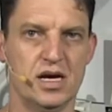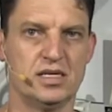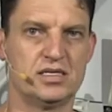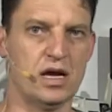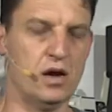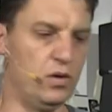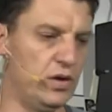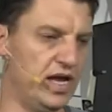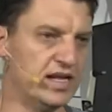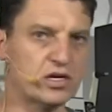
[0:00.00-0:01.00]

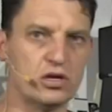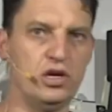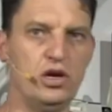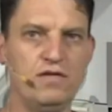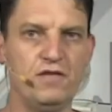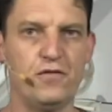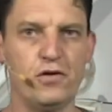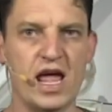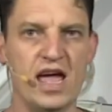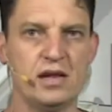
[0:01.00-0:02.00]
So, and it's got UV
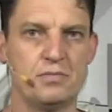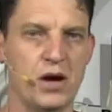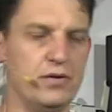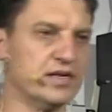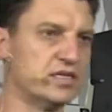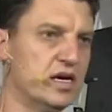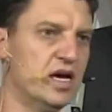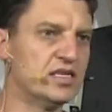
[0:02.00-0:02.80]
for added bonus.